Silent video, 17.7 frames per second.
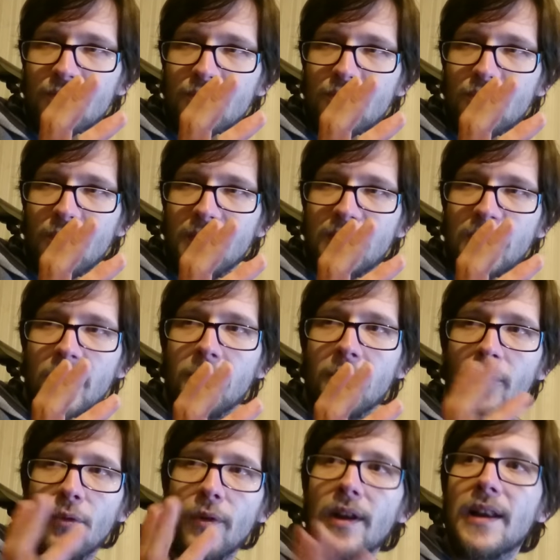to
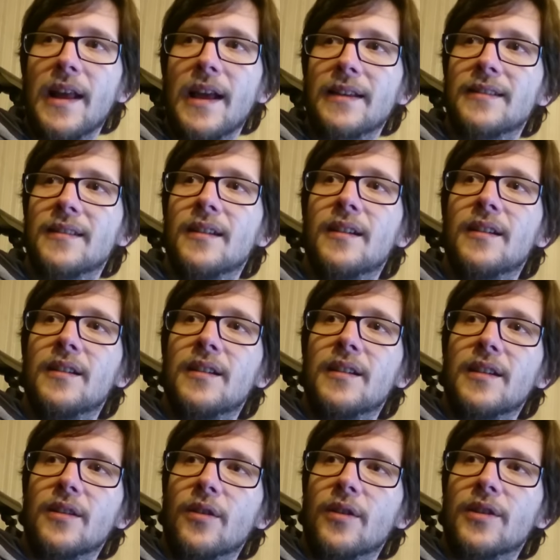to Steam
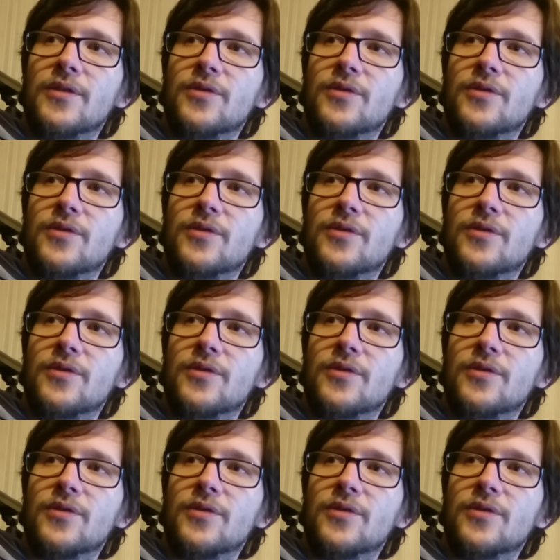Greenlight